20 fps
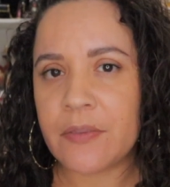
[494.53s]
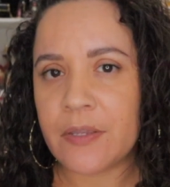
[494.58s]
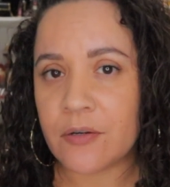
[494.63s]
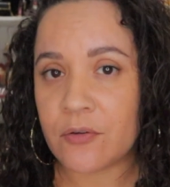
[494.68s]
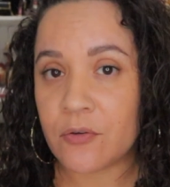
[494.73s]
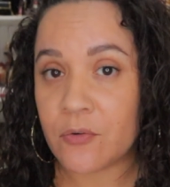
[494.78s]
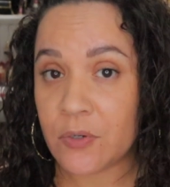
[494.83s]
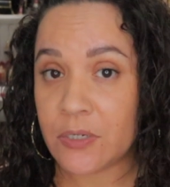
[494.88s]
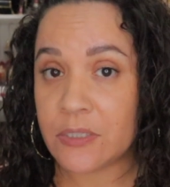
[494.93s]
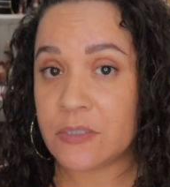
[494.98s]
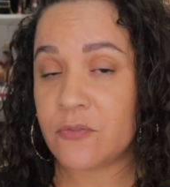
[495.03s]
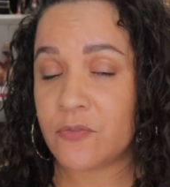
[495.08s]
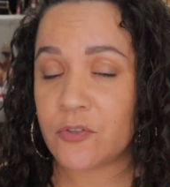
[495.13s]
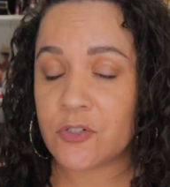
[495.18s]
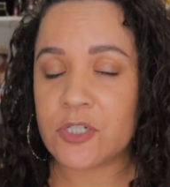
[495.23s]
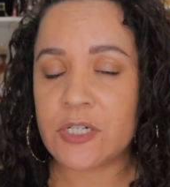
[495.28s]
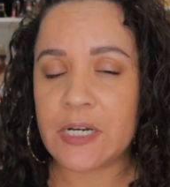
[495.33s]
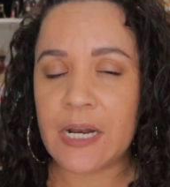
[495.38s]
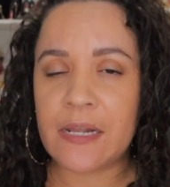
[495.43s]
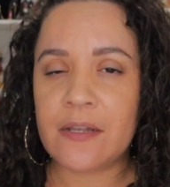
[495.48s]
than Creed's
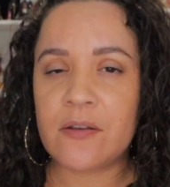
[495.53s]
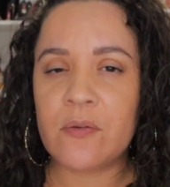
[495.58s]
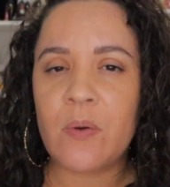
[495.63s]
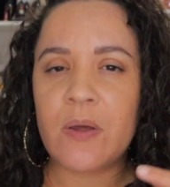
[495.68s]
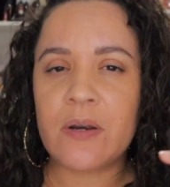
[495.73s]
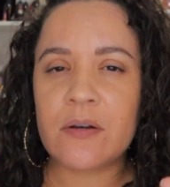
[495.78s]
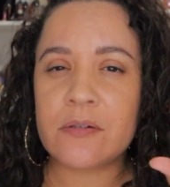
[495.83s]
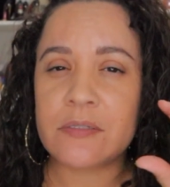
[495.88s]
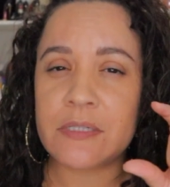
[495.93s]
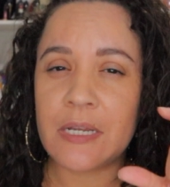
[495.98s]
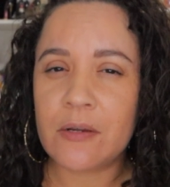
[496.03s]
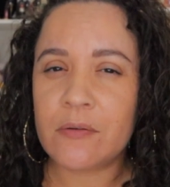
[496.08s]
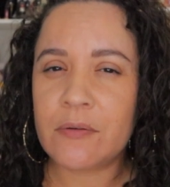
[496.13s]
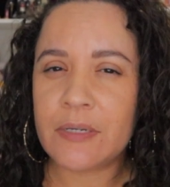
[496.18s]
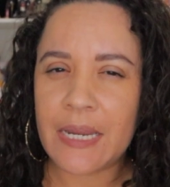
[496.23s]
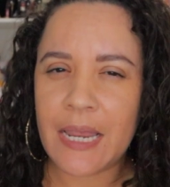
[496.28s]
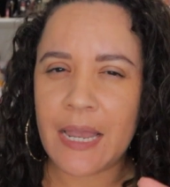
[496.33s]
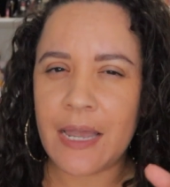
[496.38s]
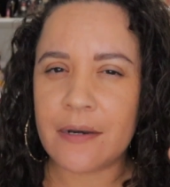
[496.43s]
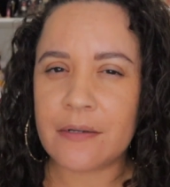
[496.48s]
Virgin Island water because I
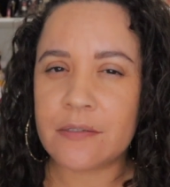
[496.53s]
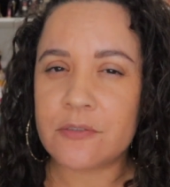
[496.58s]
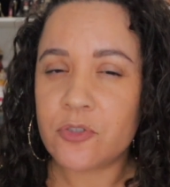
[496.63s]
only had a